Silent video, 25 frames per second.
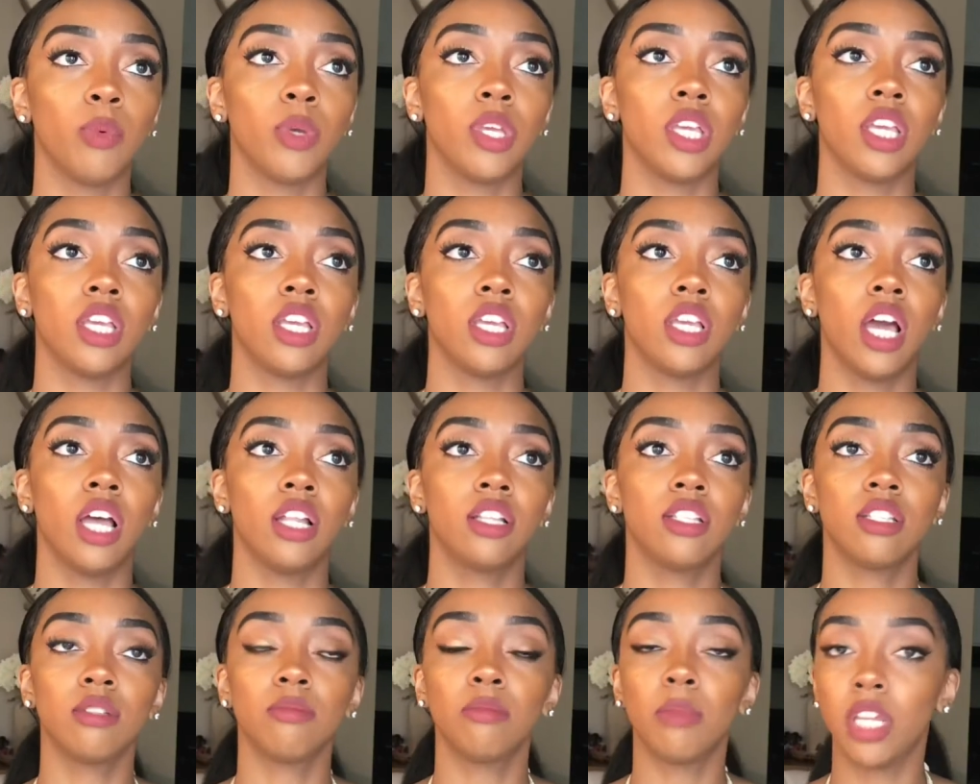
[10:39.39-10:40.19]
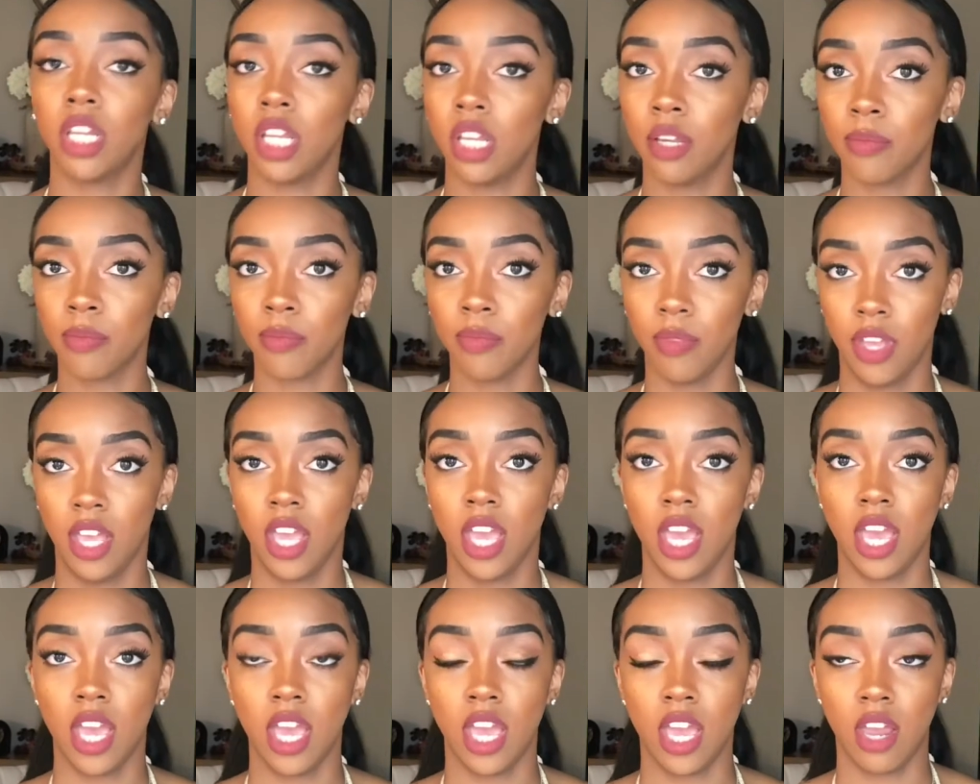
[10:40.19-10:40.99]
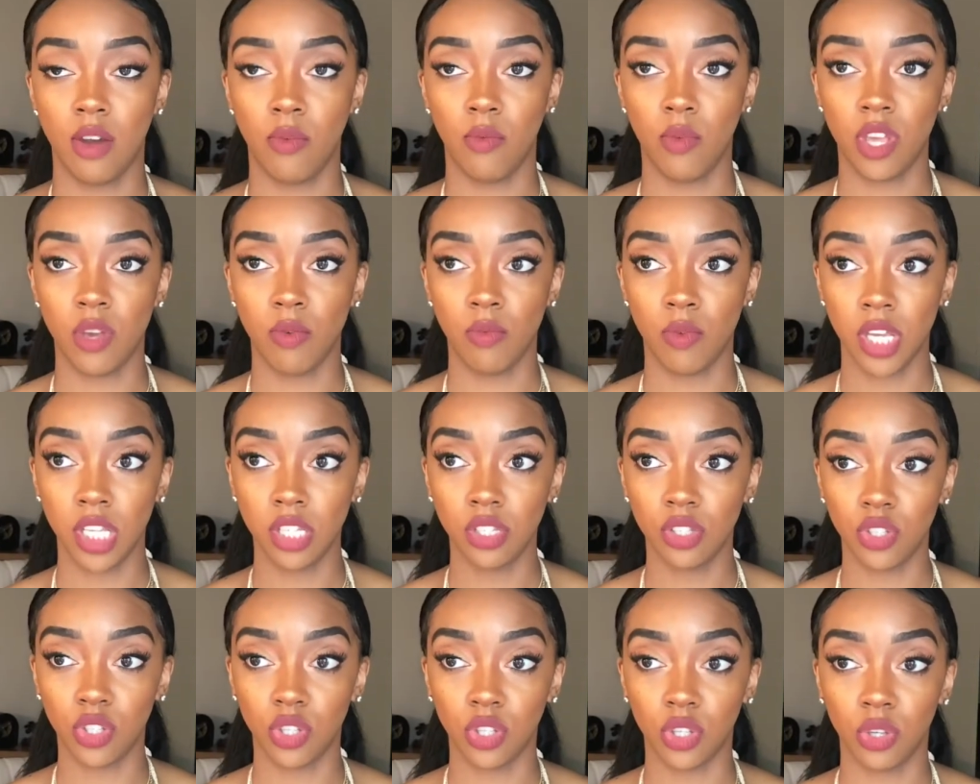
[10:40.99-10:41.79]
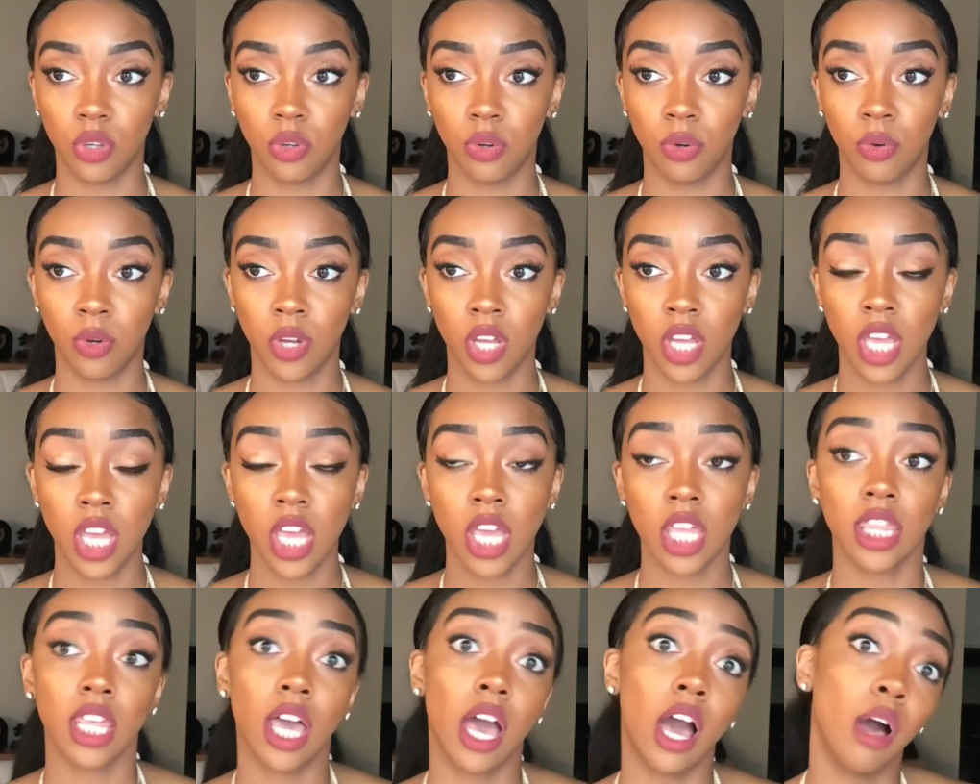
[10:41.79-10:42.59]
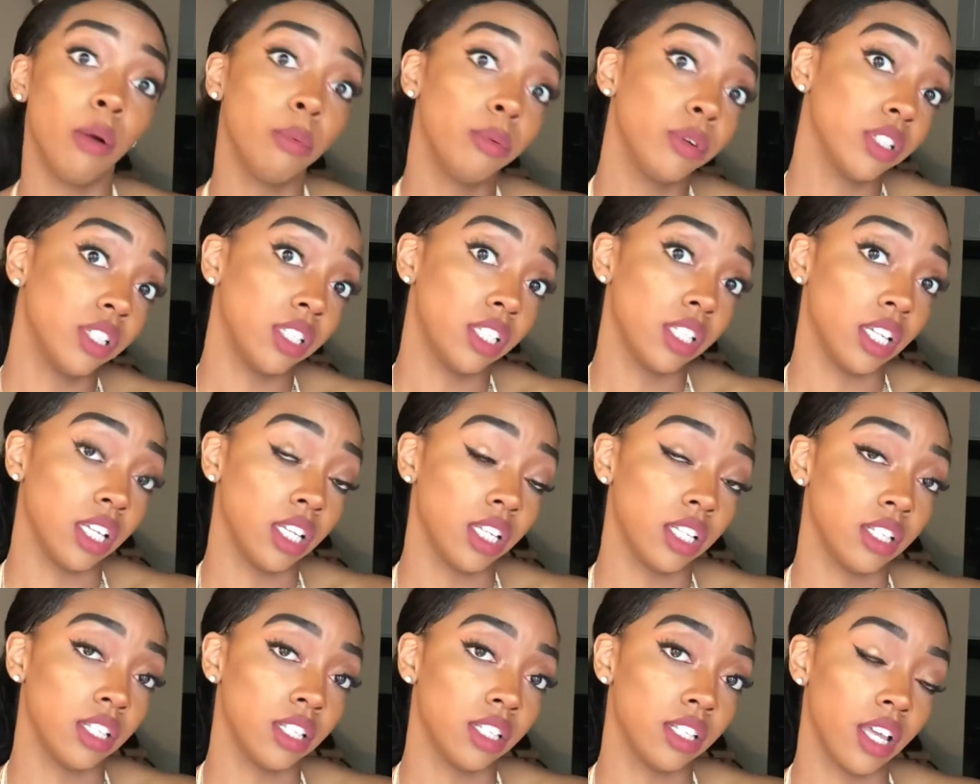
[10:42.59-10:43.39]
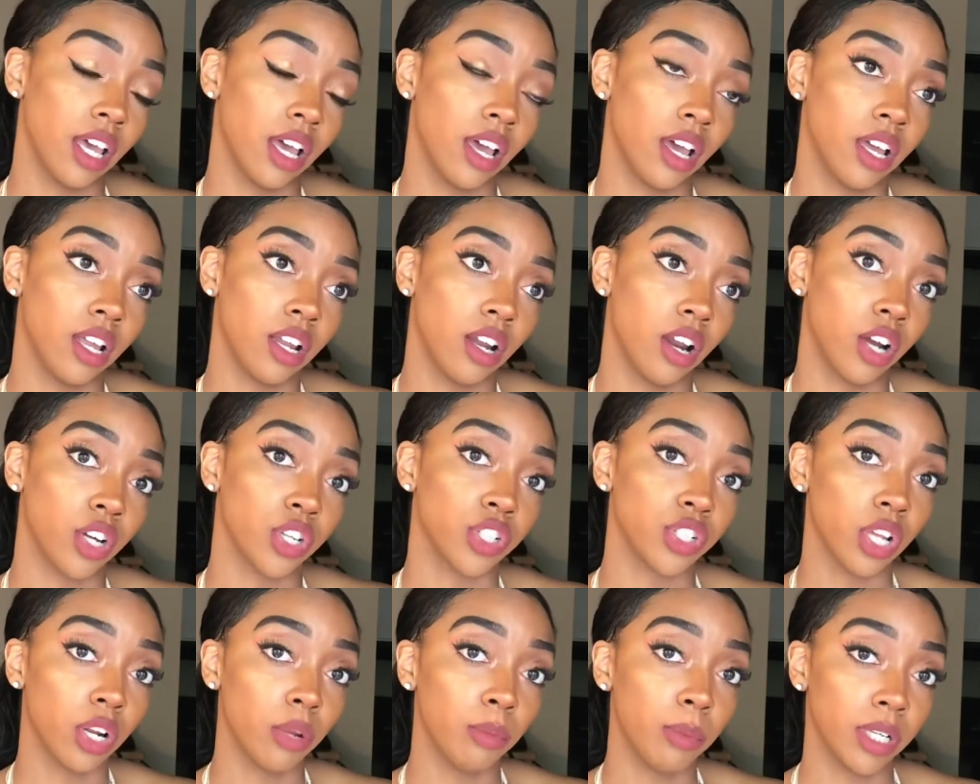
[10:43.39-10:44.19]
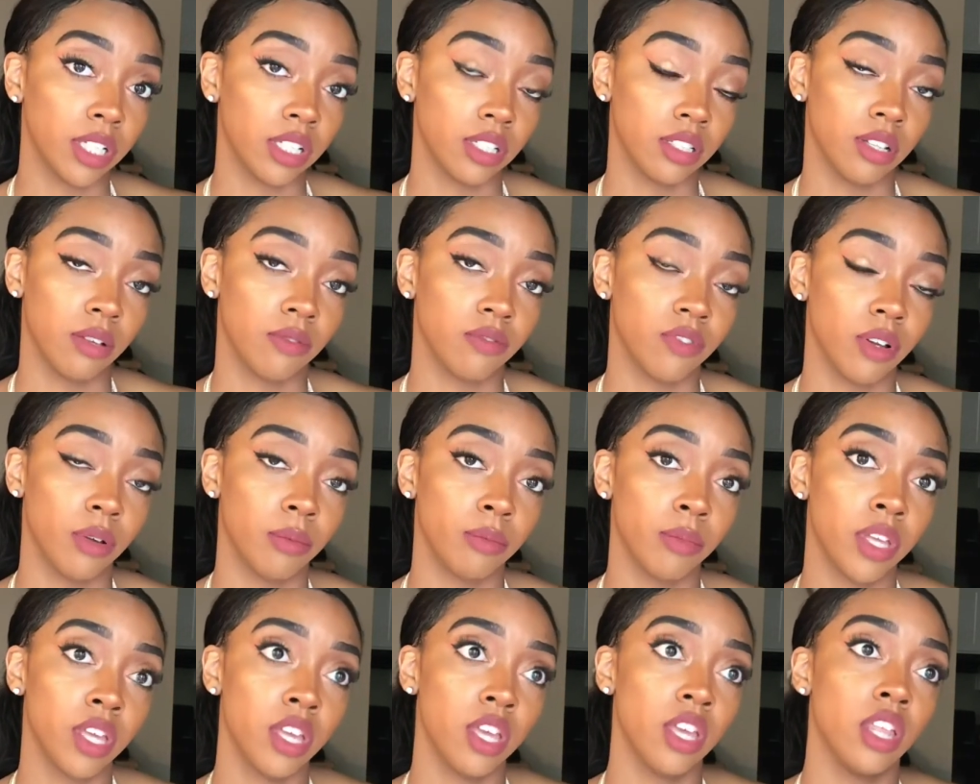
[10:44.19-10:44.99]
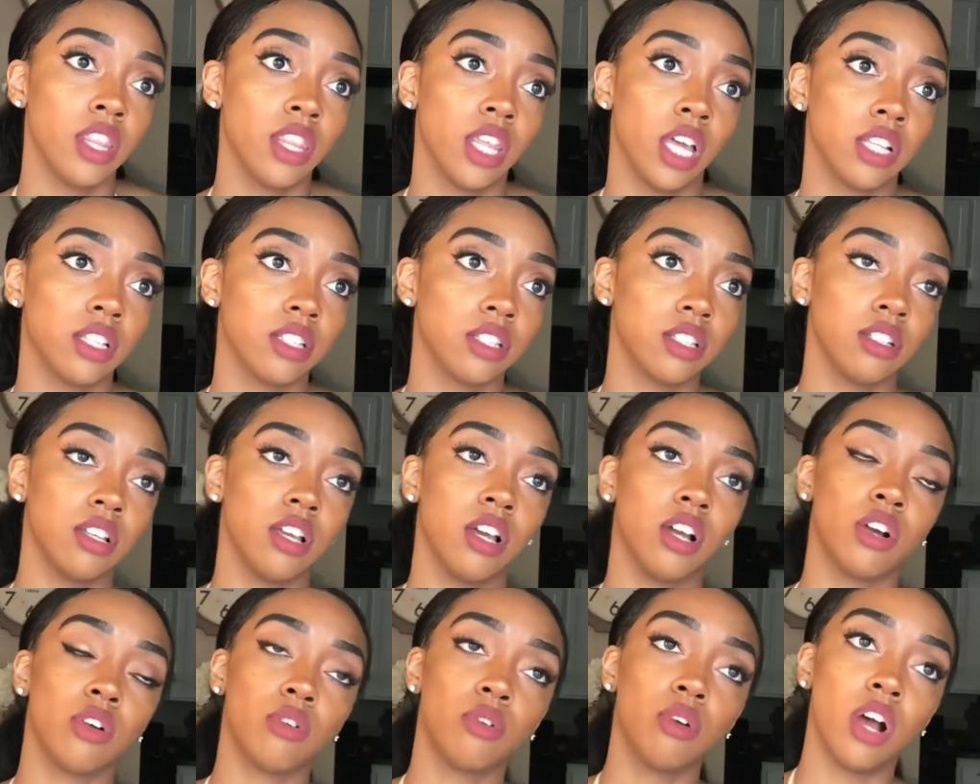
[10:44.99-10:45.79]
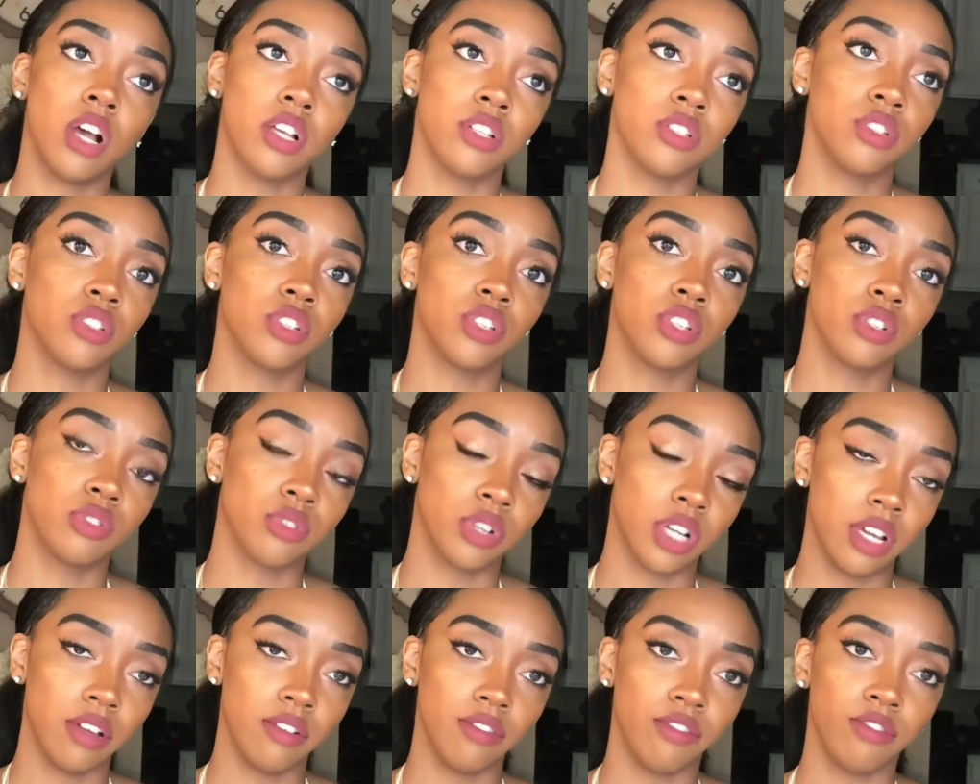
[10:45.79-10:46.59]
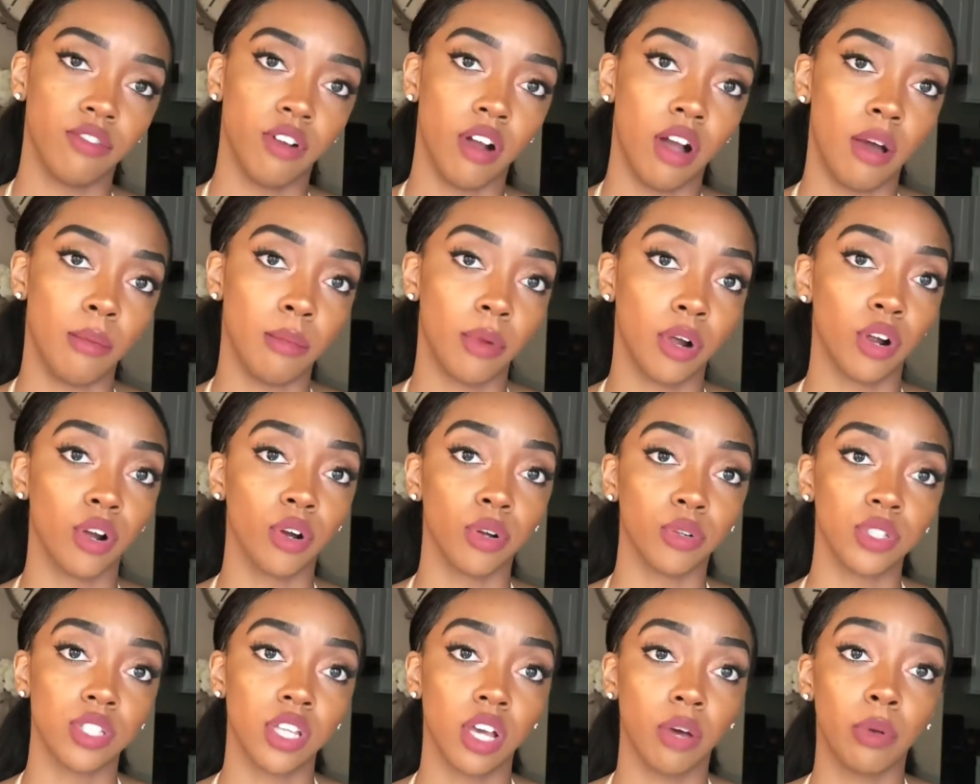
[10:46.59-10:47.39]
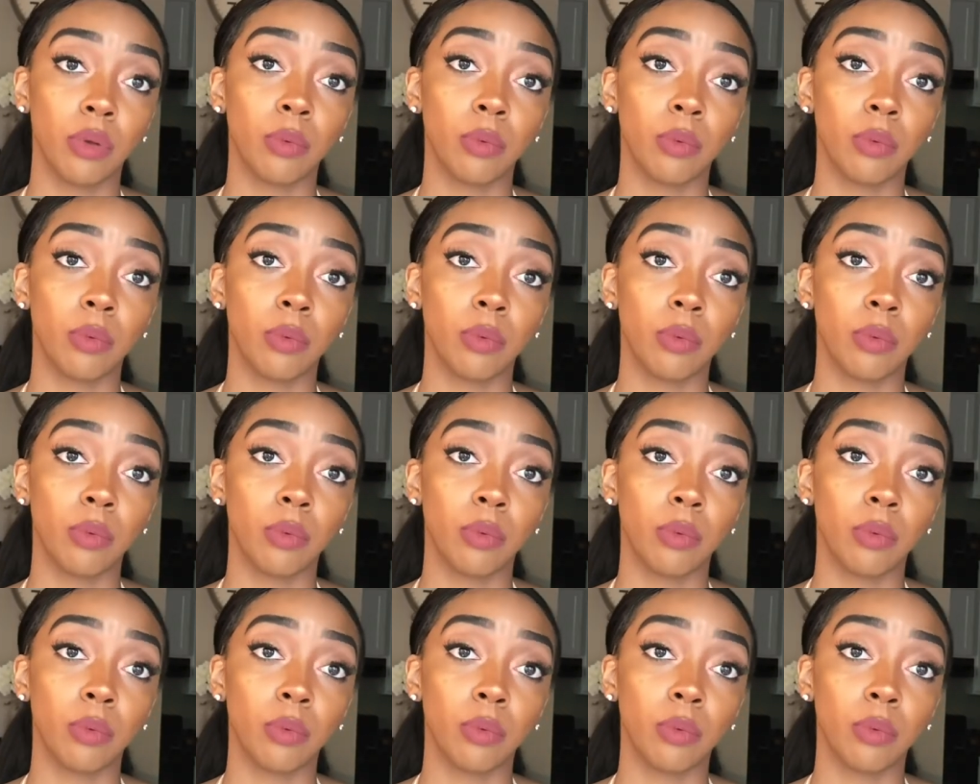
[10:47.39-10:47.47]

We got some money and we went to the Albertsons that our shuttle picked us up from, that's across the street from our hotel.